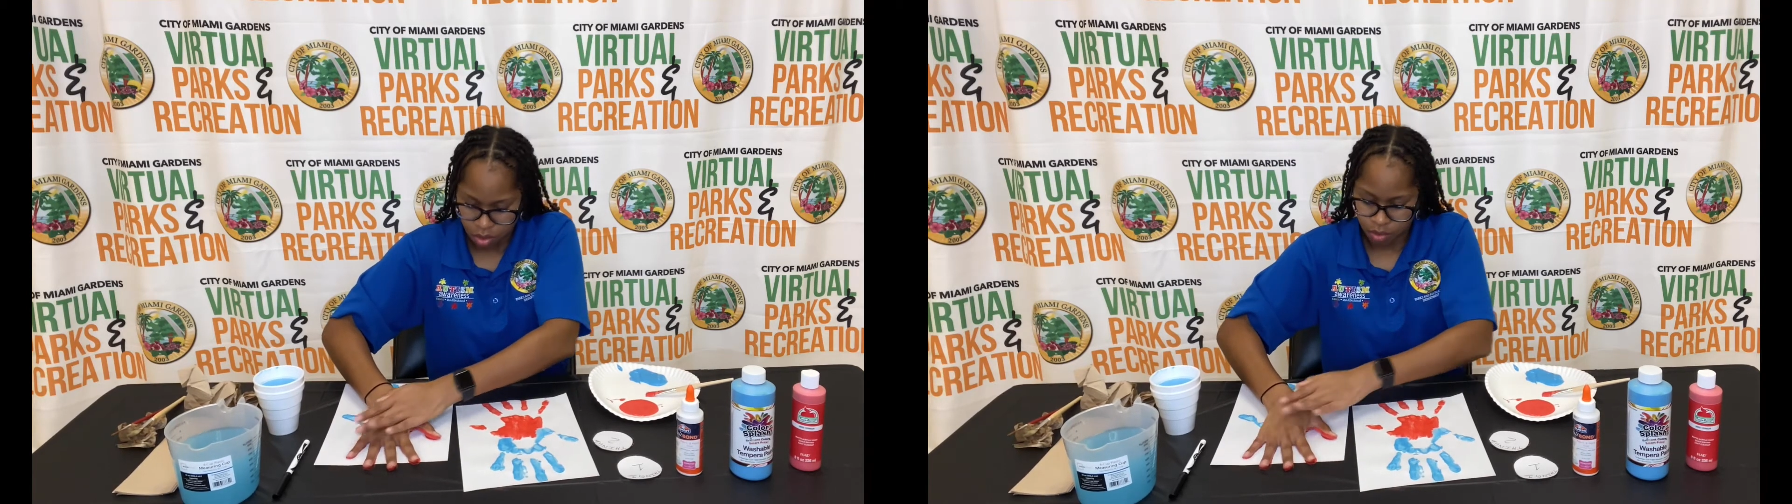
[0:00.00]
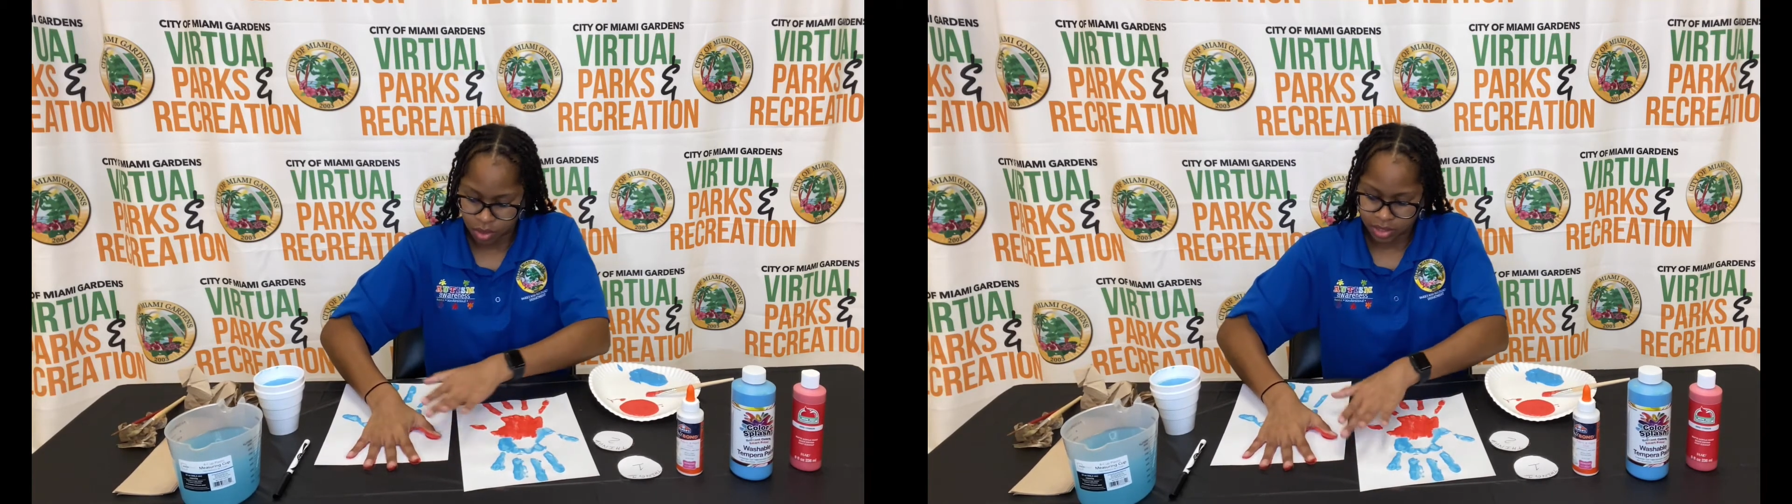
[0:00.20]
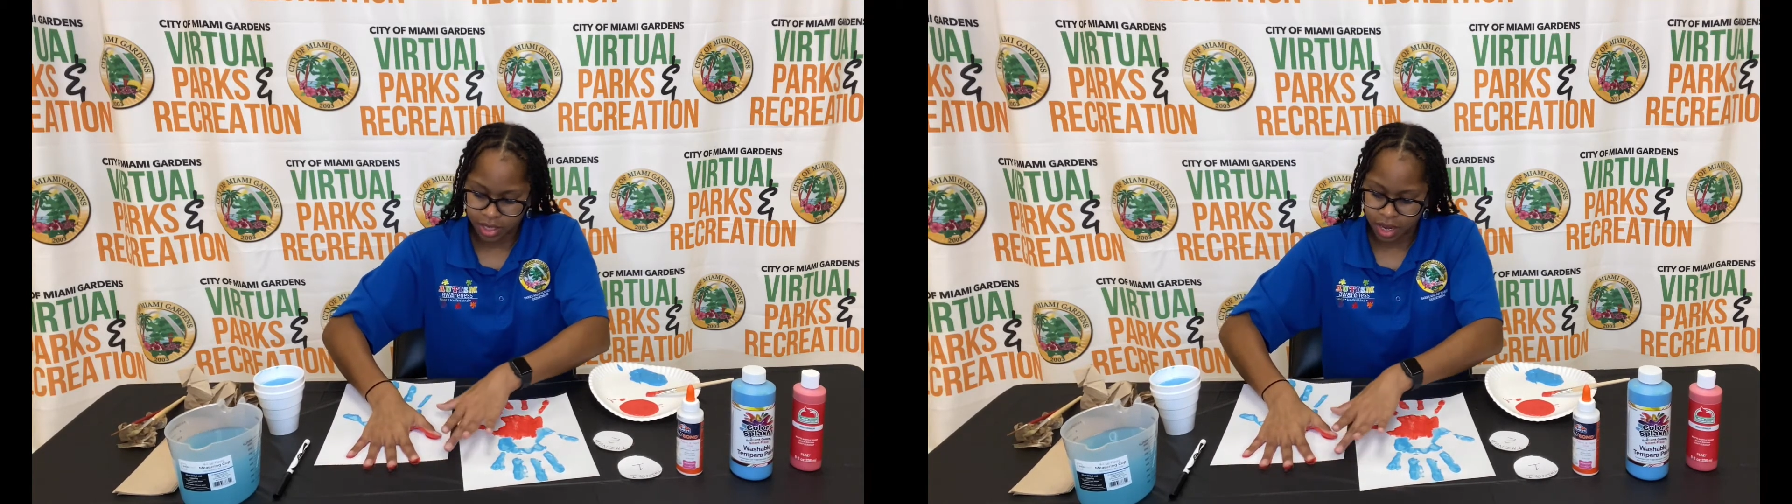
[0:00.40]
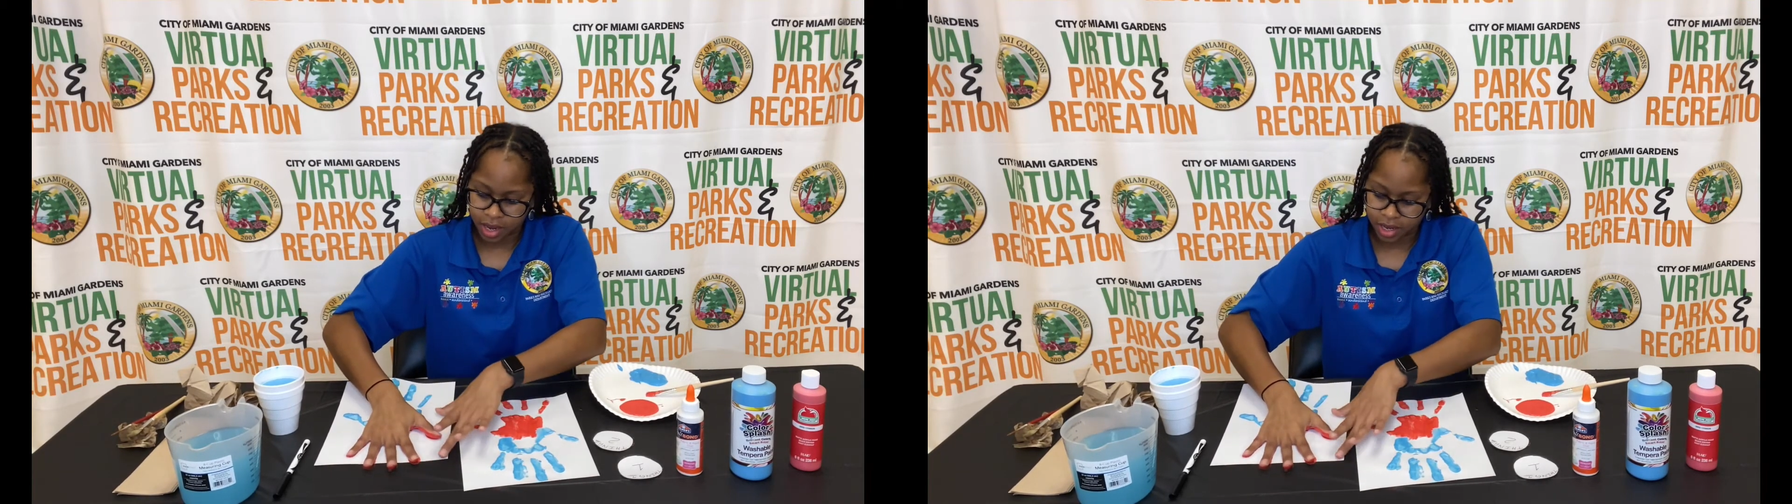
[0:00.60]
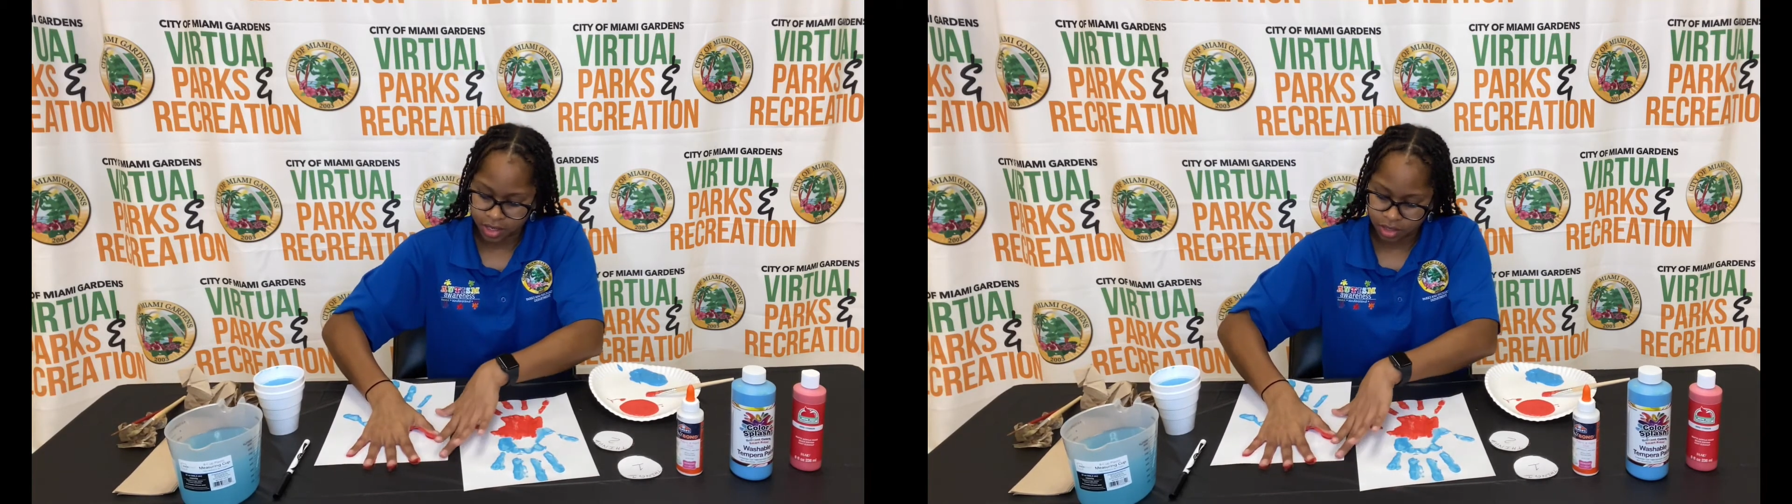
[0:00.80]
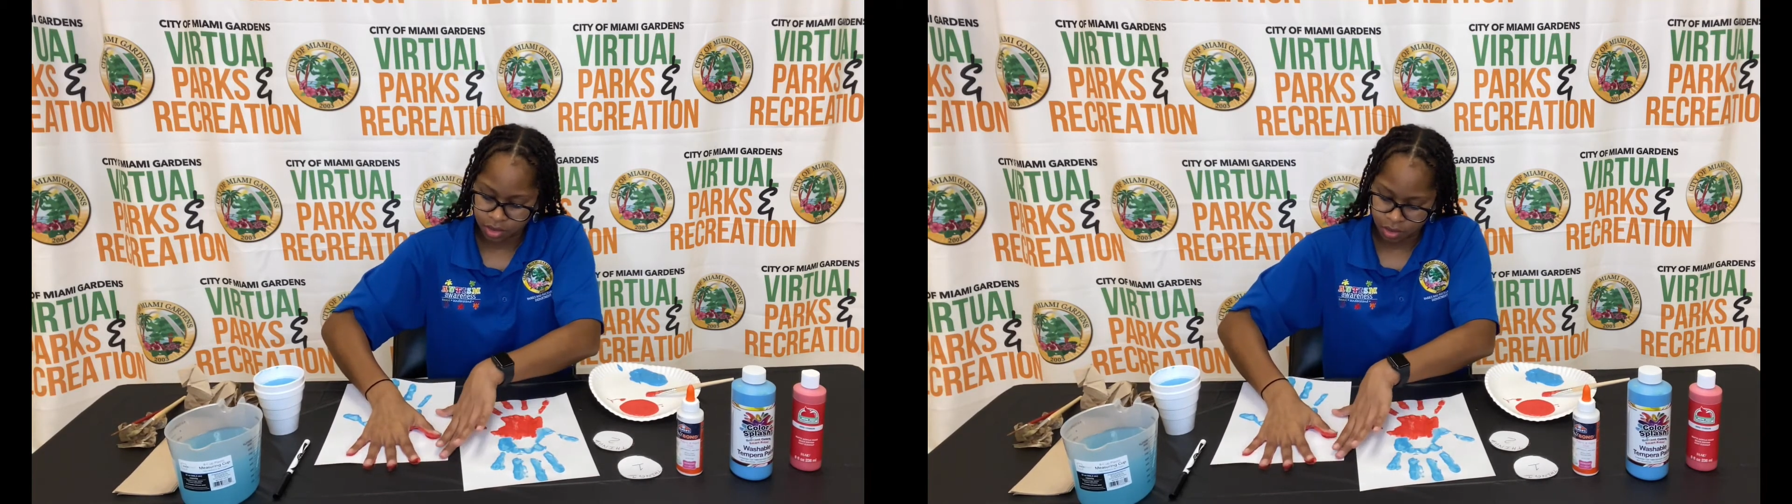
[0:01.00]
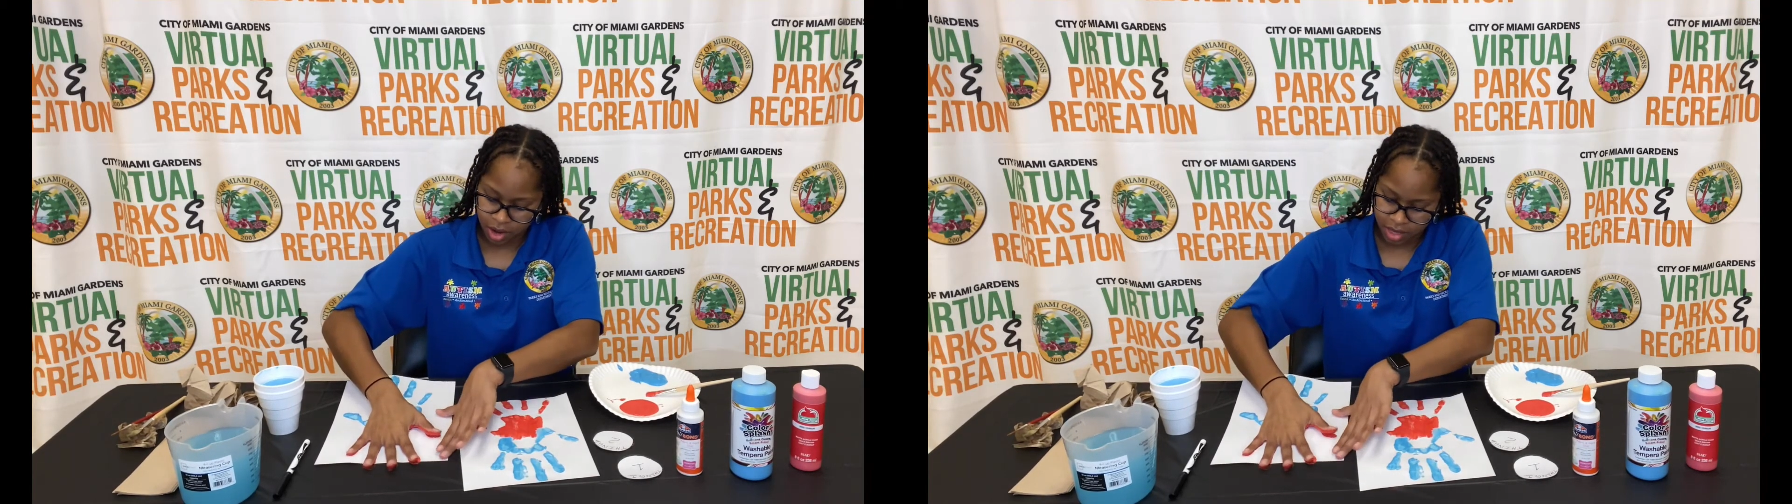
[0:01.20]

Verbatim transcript: Once I got it to where